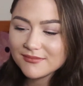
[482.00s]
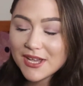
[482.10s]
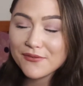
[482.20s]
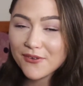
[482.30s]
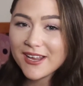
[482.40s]

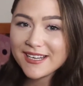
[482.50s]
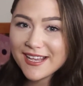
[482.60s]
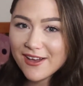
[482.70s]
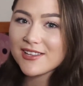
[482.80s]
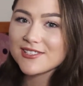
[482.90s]
I
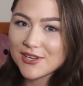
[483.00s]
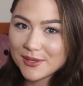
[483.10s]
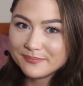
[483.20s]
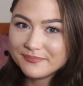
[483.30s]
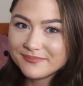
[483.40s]
finally got
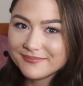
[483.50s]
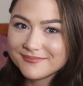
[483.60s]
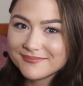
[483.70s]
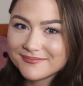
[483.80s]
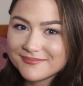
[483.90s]
some.
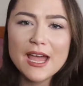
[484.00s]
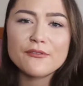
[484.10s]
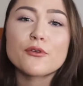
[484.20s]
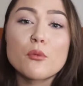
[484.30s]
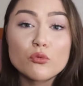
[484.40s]

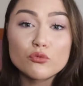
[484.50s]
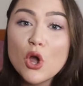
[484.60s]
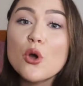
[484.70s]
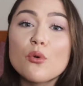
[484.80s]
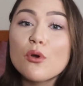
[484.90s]
And from
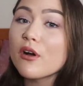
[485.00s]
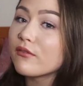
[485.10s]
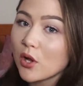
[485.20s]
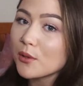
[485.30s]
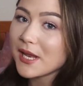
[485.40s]
Rogue,
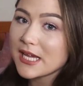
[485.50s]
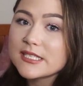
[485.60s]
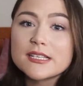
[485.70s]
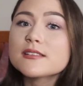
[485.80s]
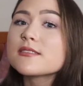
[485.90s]
of all
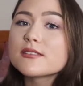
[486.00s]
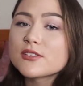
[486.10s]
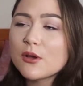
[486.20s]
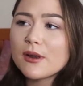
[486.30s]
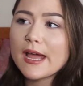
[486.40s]
places.
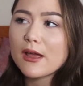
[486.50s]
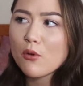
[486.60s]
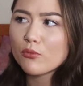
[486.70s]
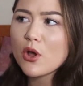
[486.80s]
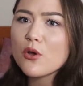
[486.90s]
So like,
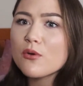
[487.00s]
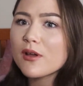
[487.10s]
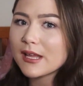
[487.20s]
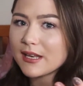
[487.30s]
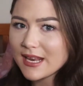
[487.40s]

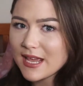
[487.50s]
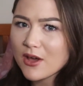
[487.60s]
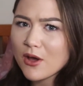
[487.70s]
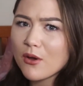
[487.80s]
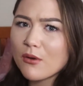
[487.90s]
Rogue,
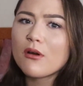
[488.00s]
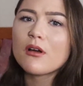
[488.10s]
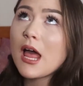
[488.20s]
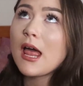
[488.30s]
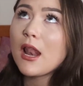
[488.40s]
Lico.
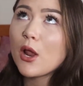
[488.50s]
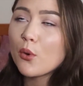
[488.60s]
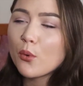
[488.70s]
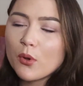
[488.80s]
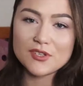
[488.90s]

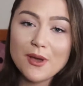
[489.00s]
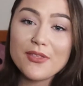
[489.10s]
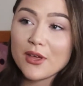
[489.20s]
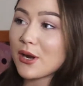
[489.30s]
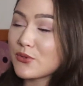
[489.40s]
So I
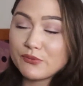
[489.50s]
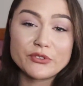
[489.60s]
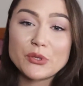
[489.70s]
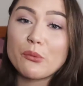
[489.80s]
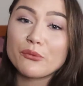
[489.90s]
thought I was
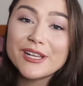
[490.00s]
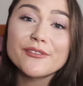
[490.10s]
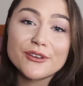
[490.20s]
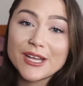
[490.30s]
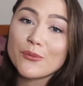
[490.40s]
doing real
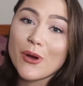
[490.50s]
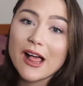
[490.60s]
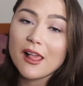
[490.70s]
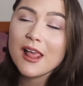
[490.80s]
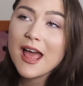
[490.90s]
freaking
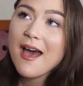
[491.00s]
well.